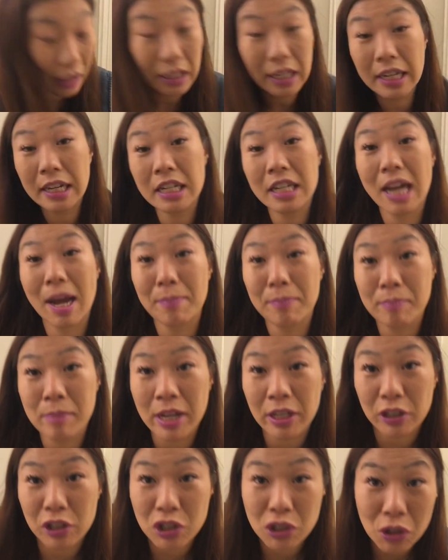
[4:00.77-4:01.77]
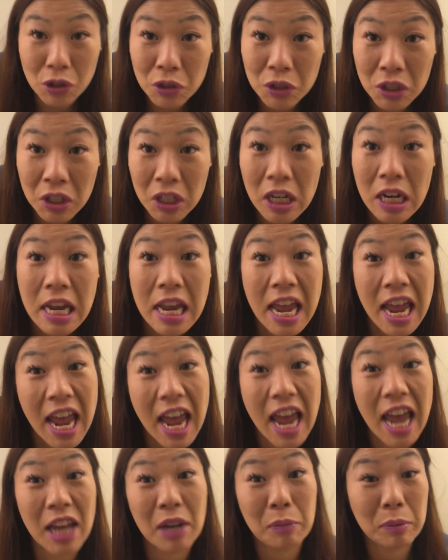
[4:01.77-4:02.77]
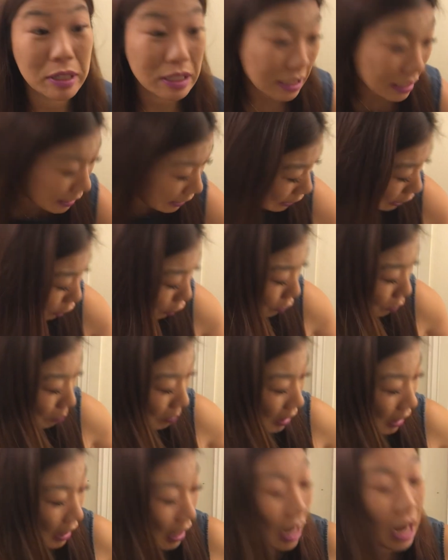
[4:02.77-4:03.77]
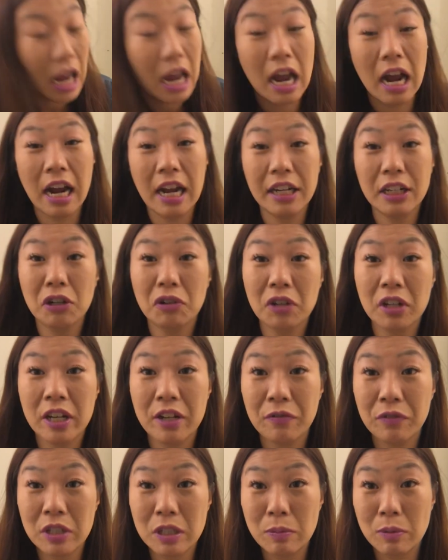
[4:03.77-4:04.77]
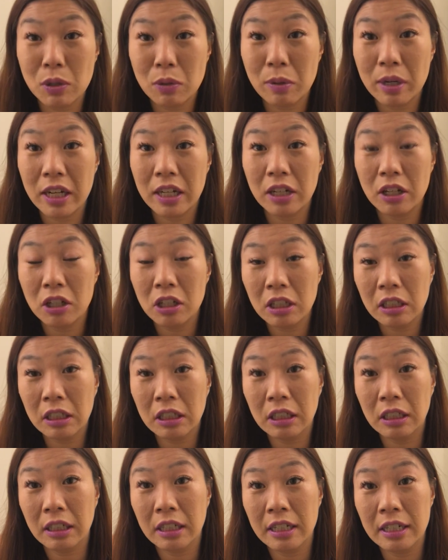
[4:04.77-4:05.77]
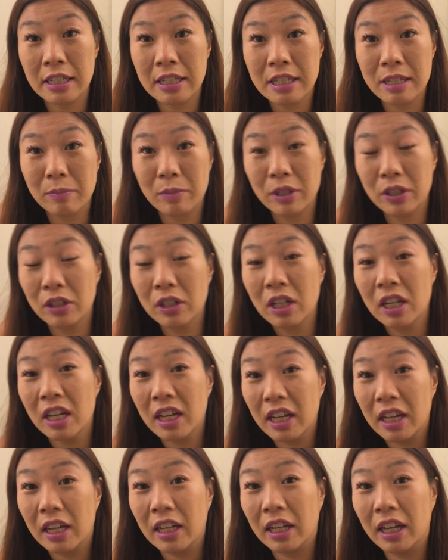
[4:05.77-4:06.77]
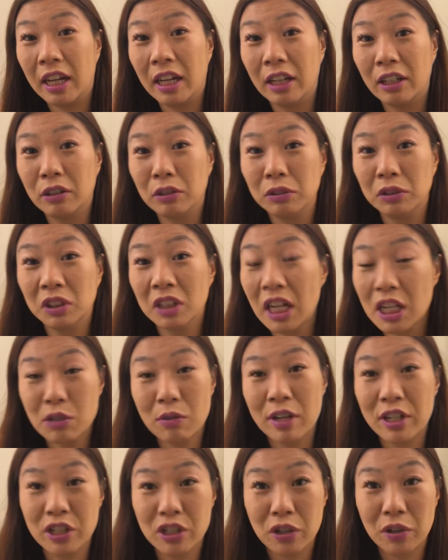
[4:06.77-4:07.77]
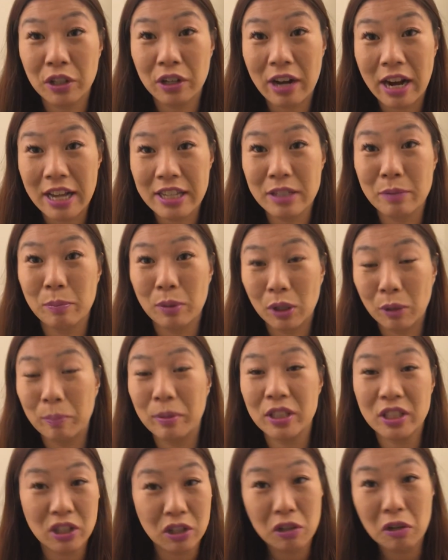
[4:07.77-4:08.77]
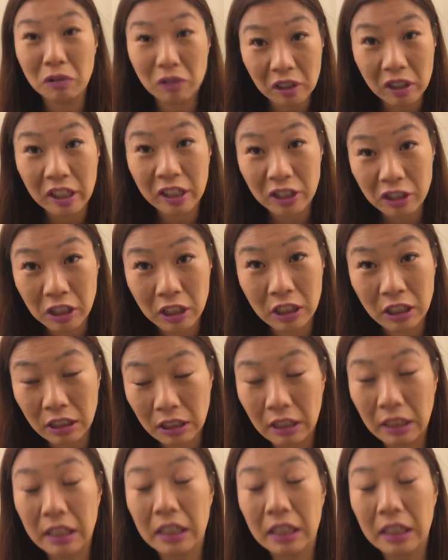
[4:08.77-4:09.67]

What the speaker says: a lady tapped me on the shoulder and was like, excuse me, I know the difference between a hooker and someone who's not trying to show their ass on purpose, and you don't look like a hooker.